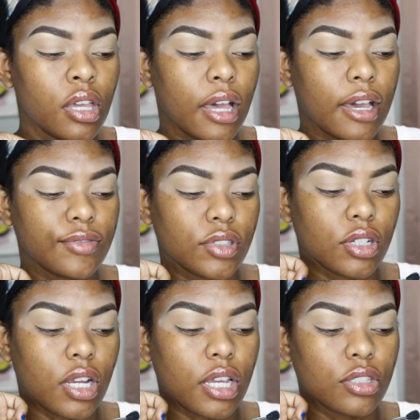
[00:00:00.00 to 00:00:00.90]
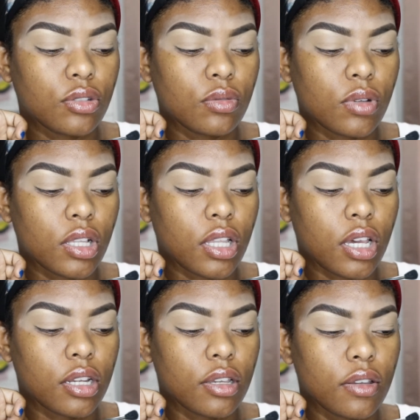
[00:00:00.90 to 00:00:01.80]
after I do a
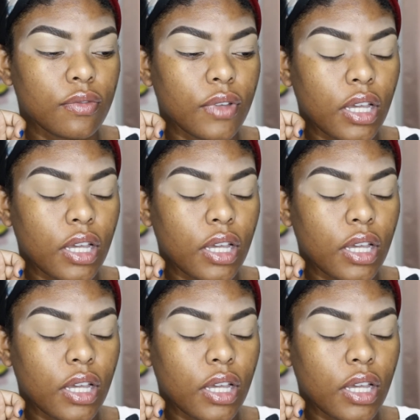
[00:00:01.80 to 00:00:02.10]
lot of